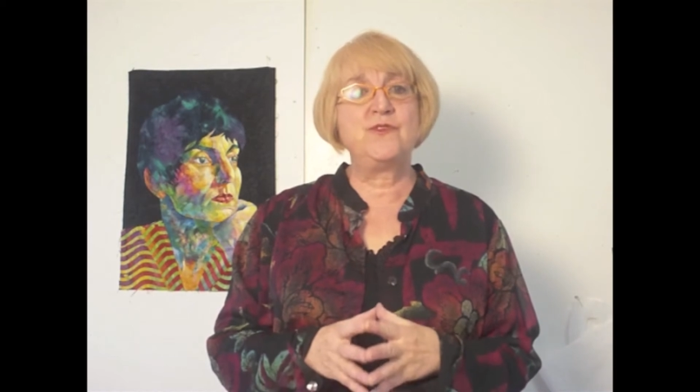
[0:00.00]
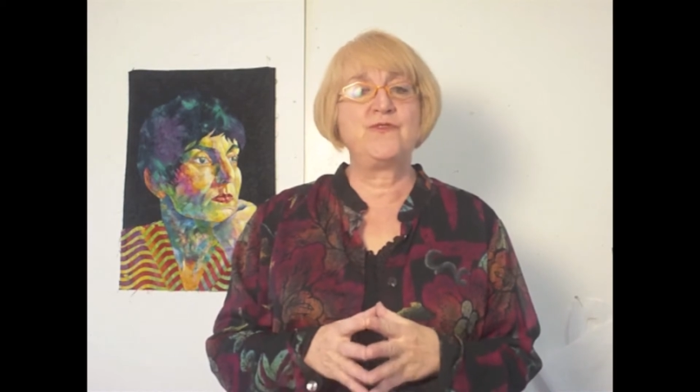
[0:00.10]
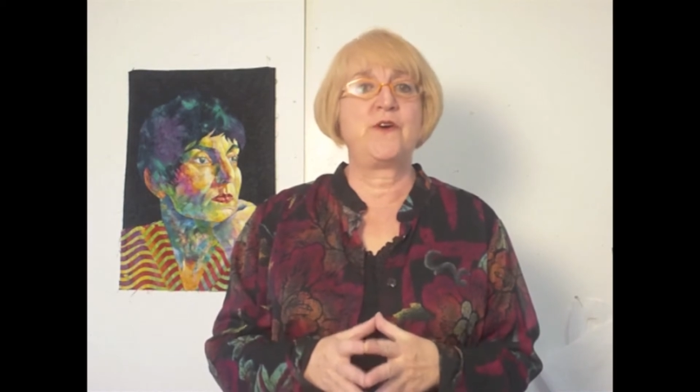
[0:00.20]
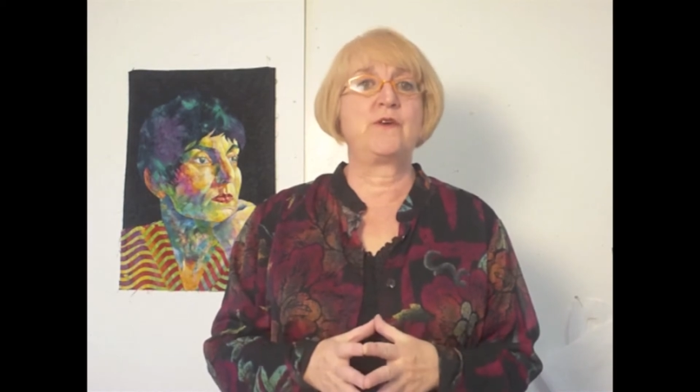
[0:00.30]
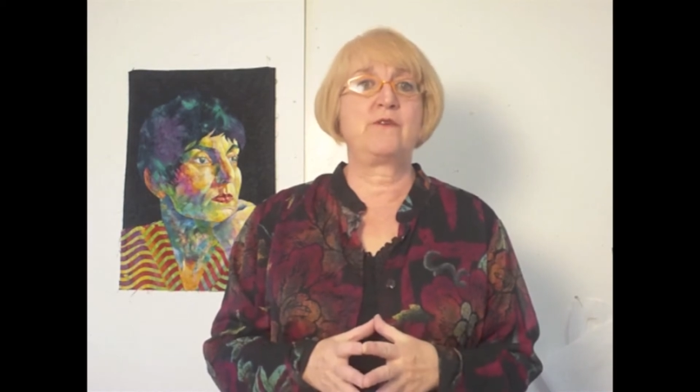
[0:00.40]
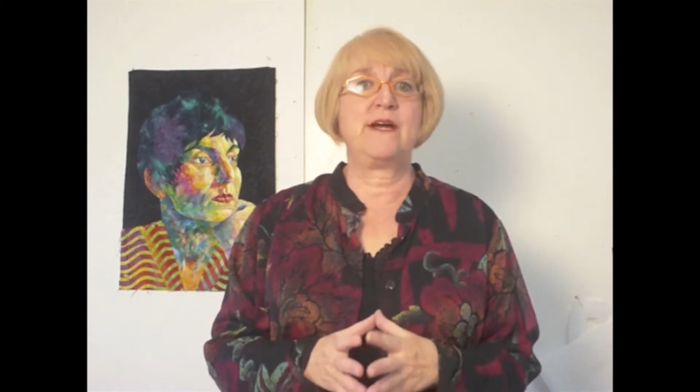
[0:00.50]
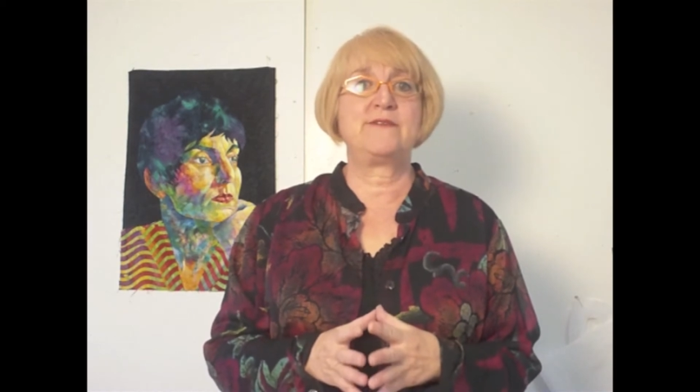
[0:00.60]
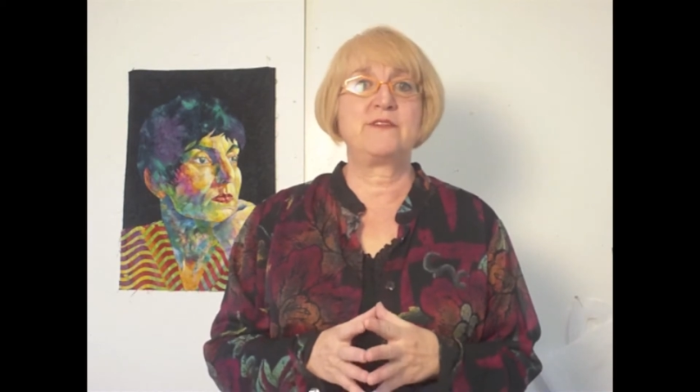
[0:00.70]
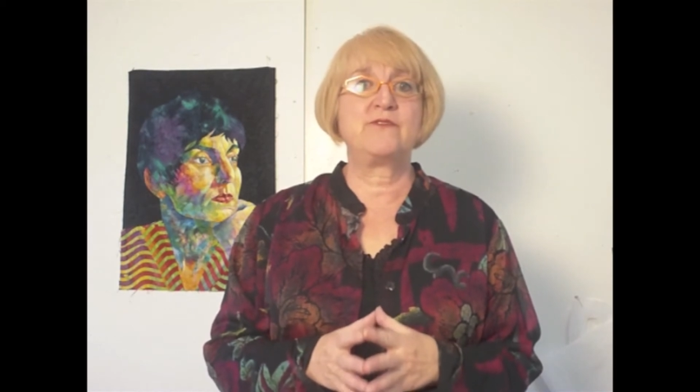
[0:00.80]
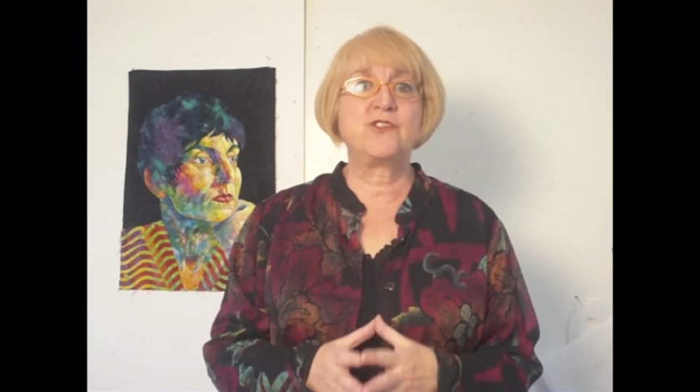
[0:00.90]
do
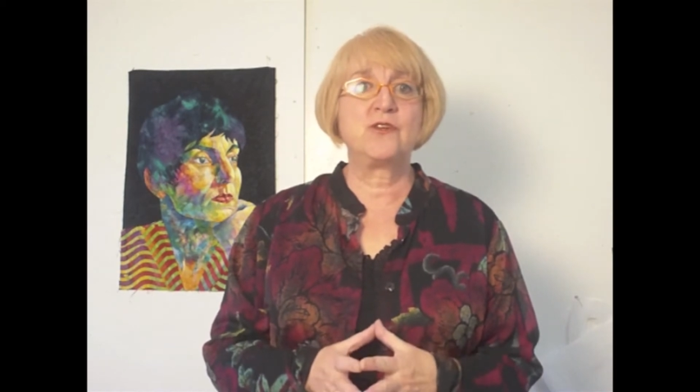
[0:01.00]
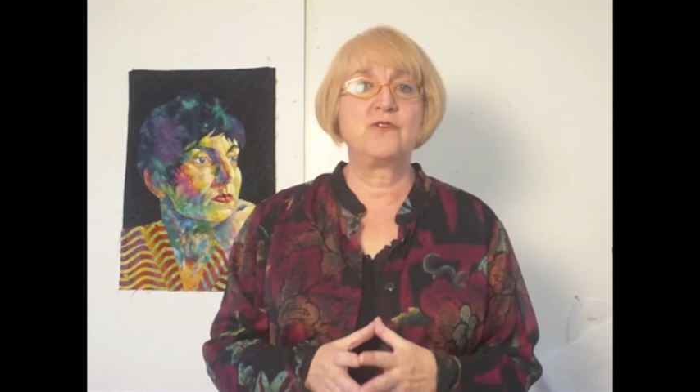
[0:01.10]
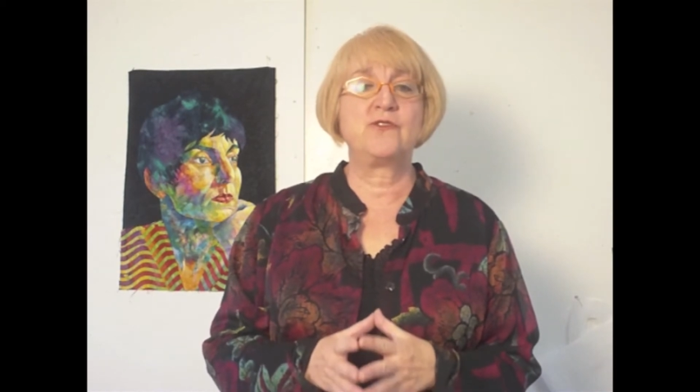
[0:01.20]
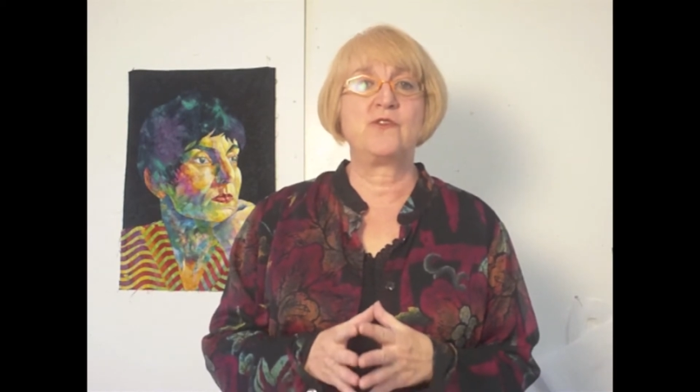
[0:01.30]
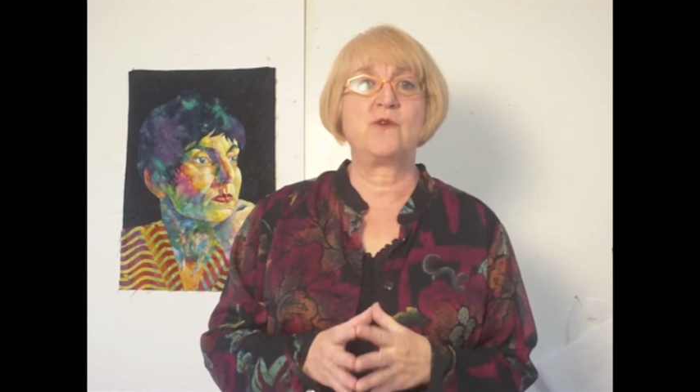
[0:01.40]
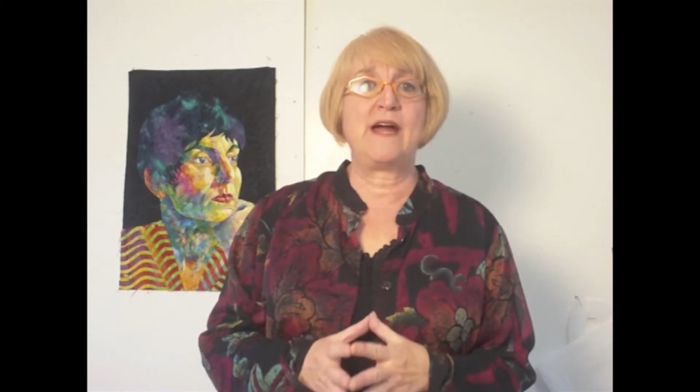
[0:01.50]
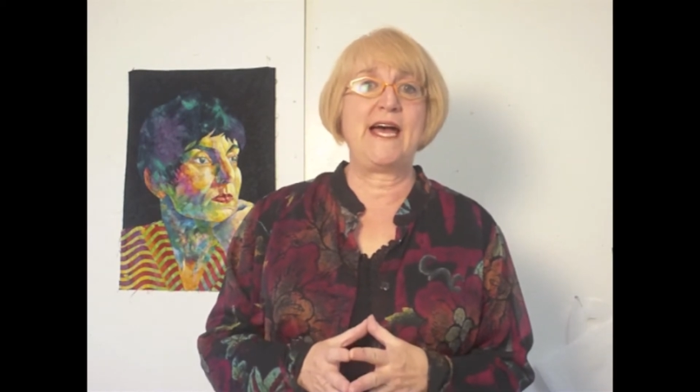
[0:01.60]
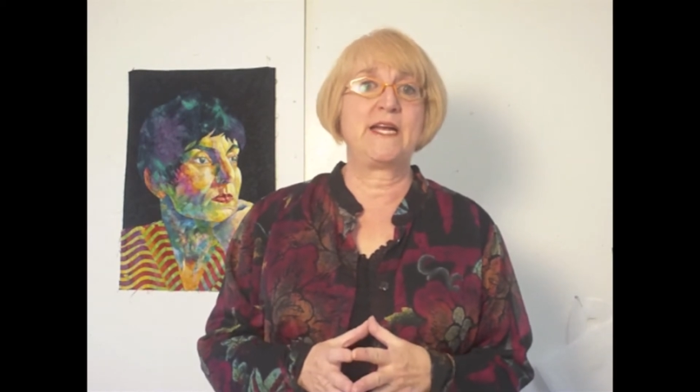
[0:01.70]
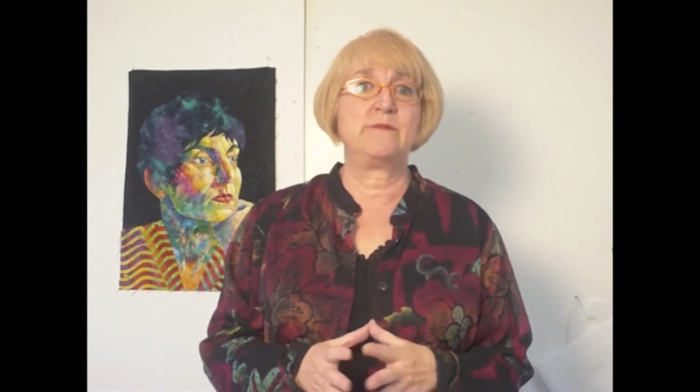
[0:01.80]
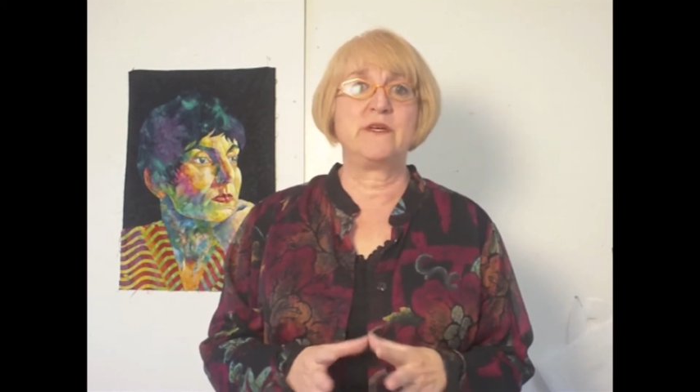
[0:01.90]
photographs of children or
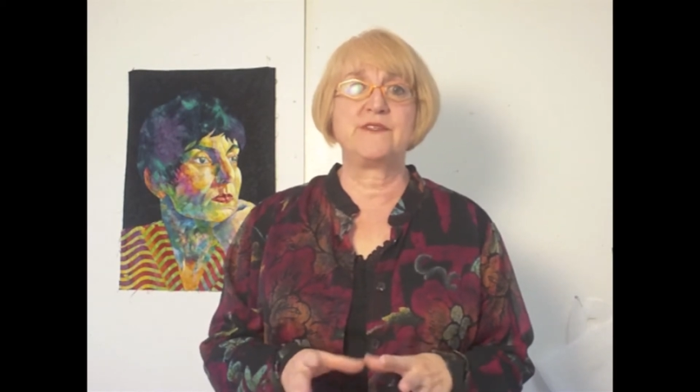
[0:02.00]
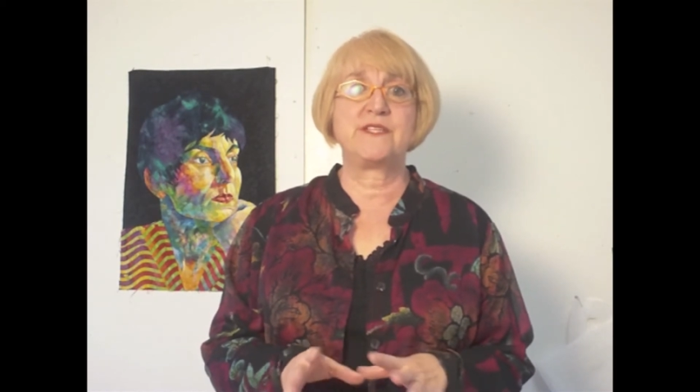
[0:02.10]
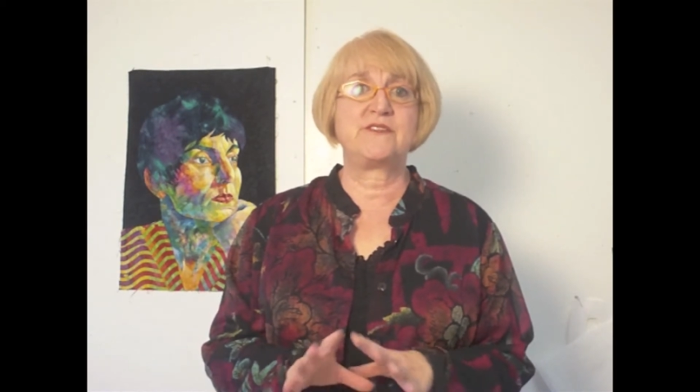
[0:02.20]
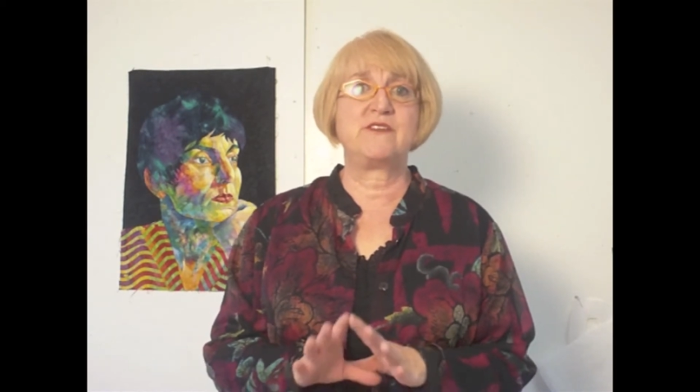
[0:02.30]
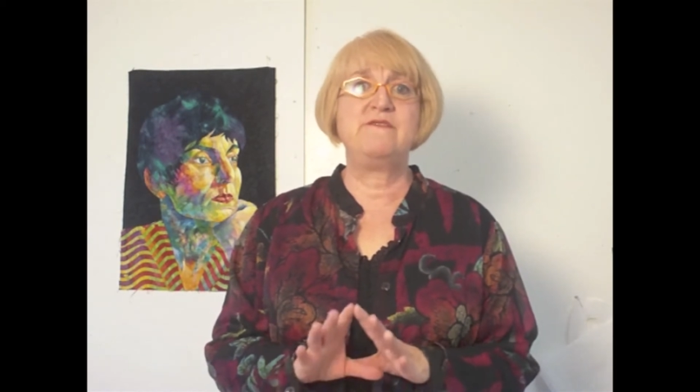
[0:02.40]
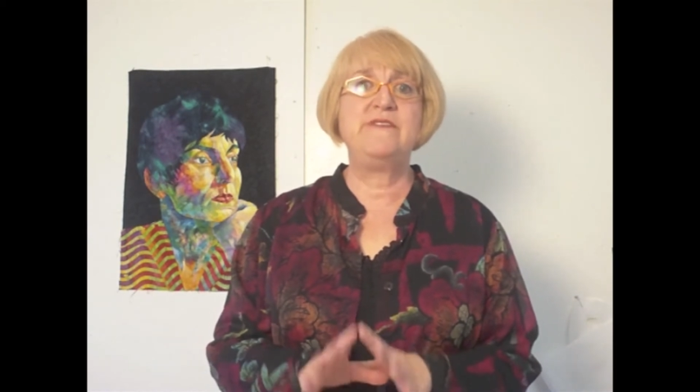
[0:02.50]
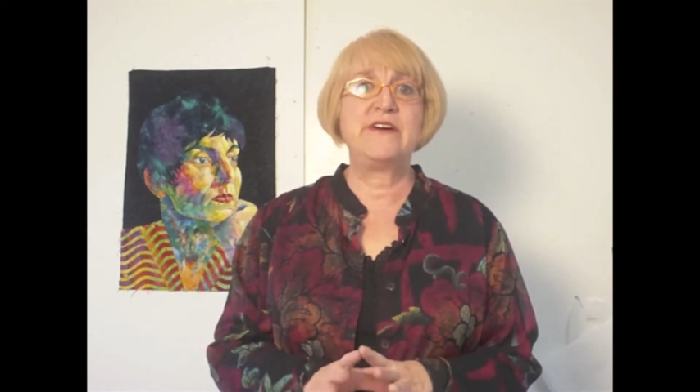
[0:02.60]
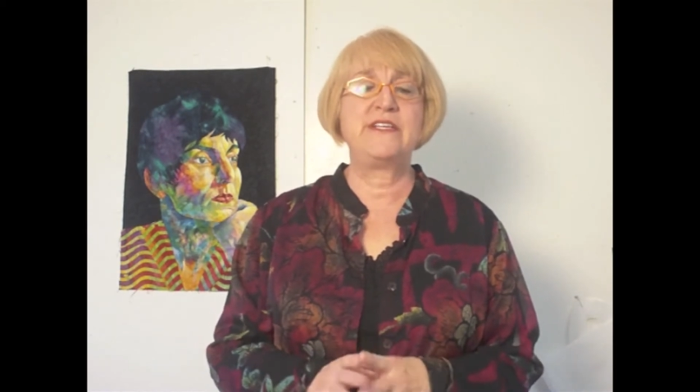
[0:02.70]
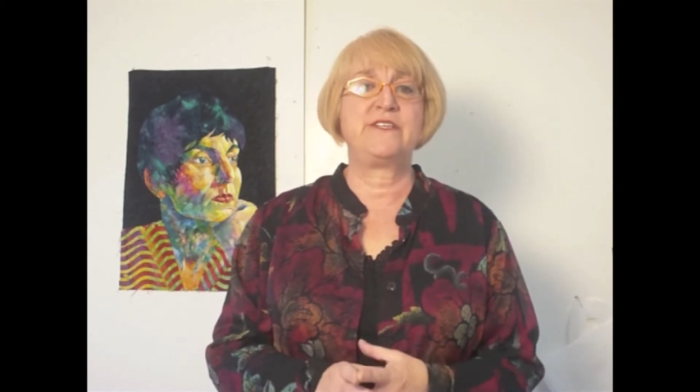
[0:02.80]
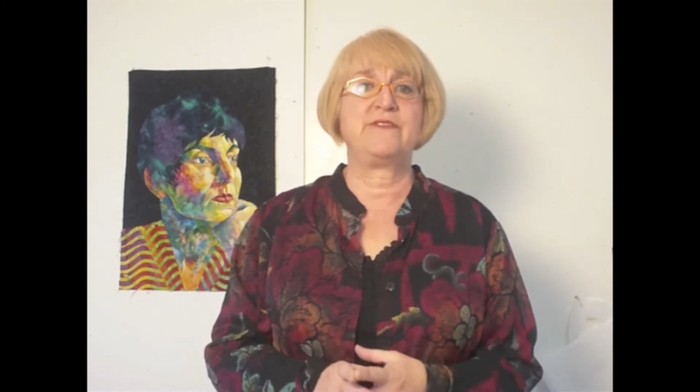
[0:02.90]
animals, as they're
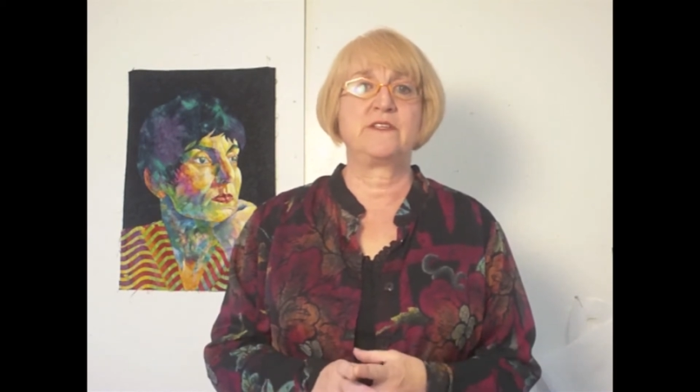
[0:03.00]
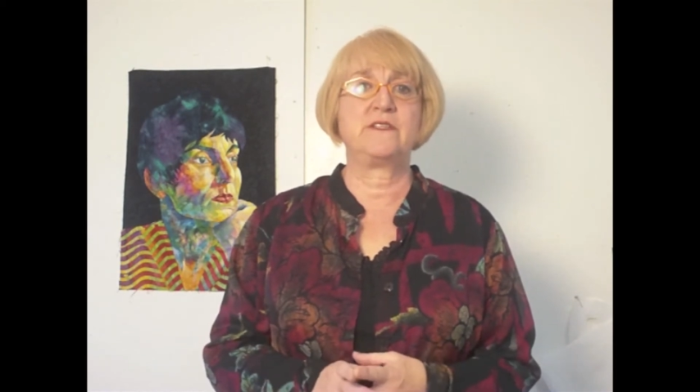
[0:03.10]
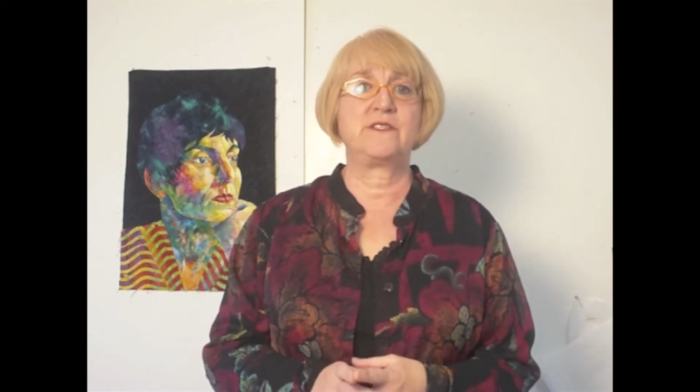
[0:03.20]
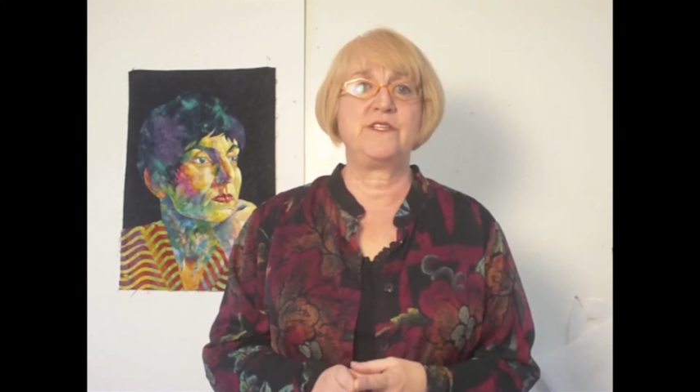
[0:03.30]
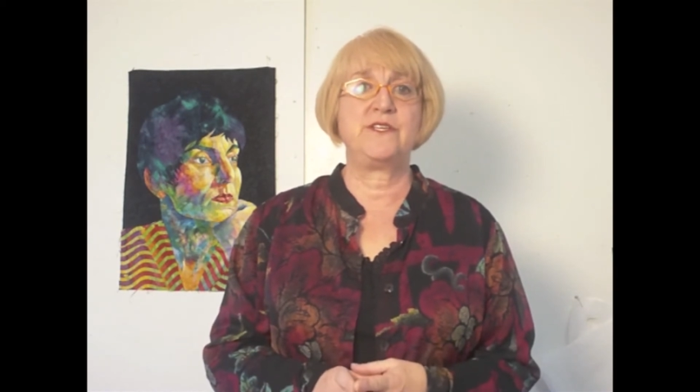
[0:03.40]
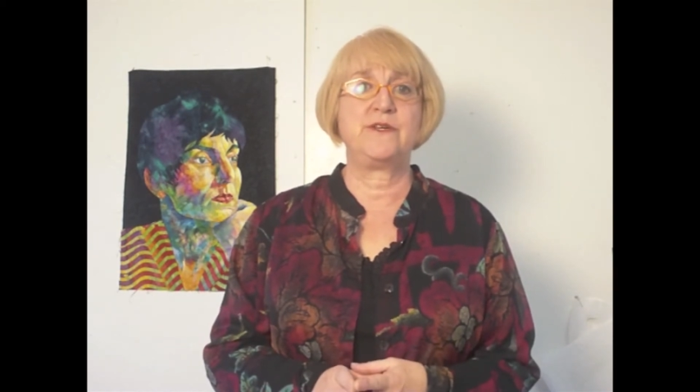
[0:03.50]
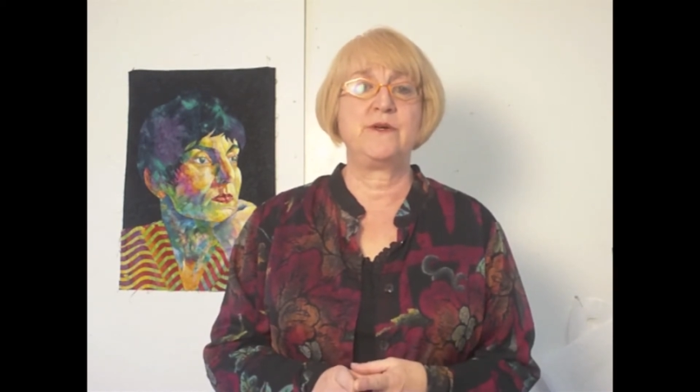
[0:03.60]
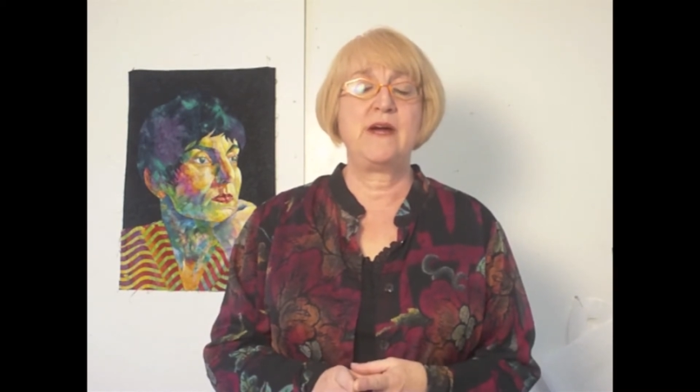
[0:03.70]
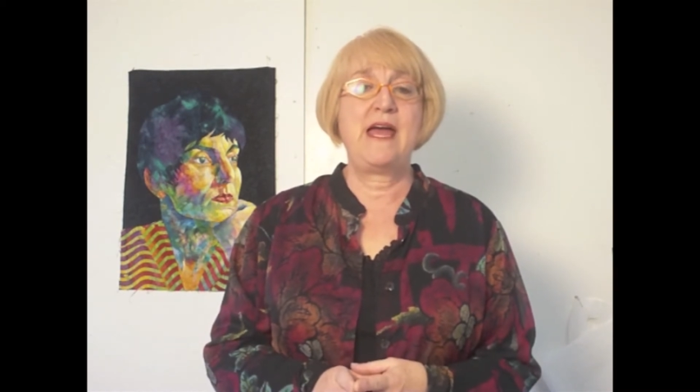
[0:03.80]
very difficult to do.